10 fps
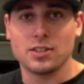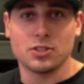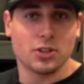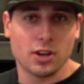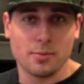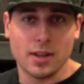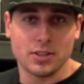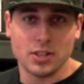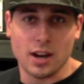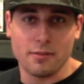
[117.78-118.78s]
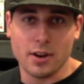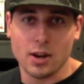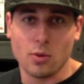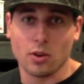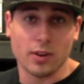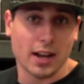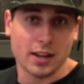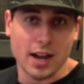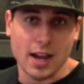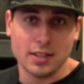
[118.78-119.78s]
is a term that's not very well
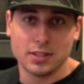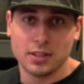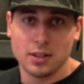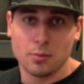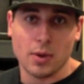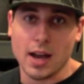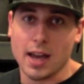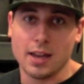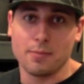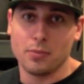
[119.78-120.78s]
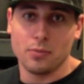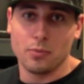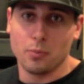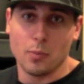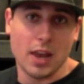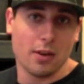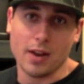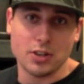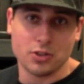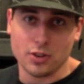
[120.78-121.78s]
recognized by many
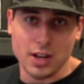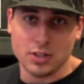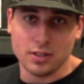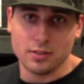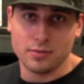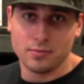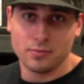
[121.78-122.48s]
registration